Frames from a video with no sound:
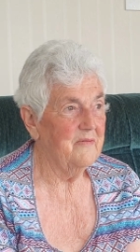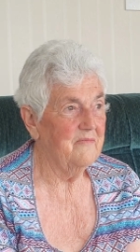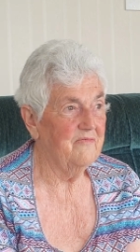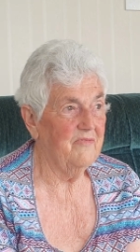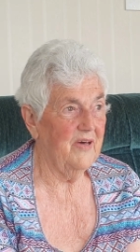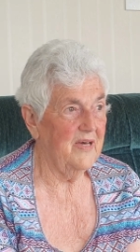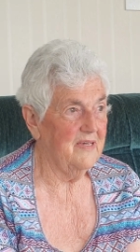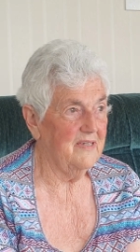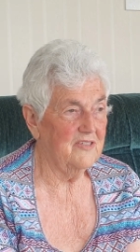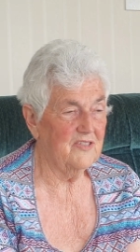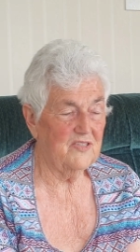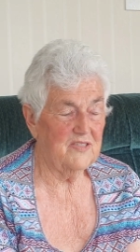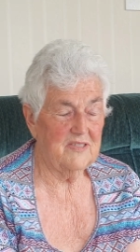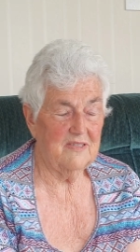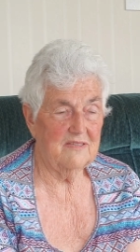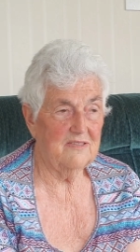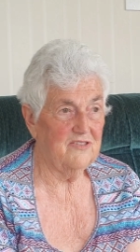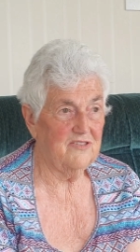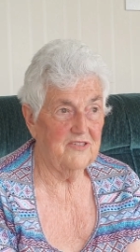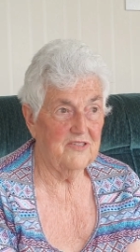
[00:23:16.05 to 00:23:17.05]
Vegas
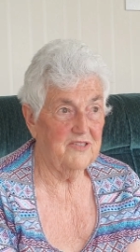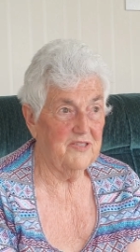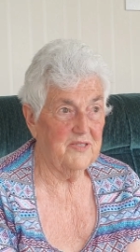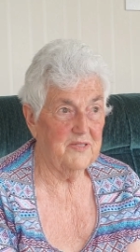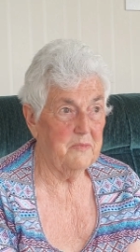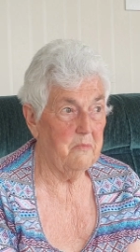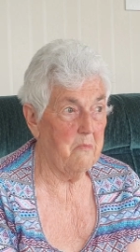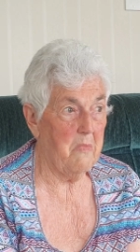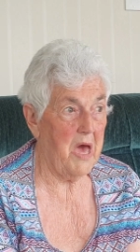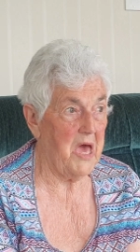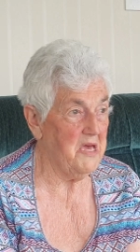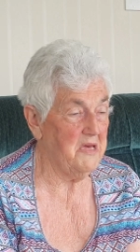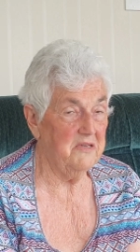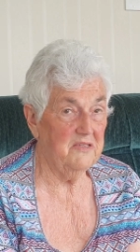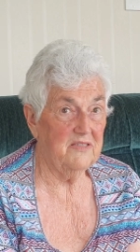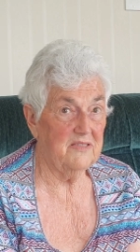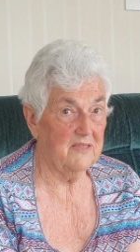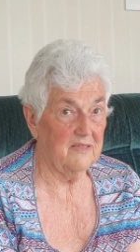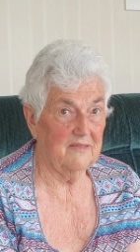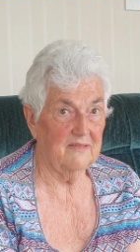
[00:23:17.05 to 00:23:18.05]
is just
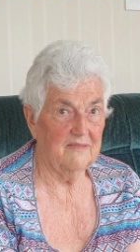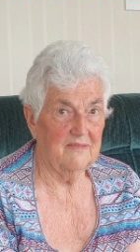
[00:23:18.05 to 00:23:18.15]
amazing.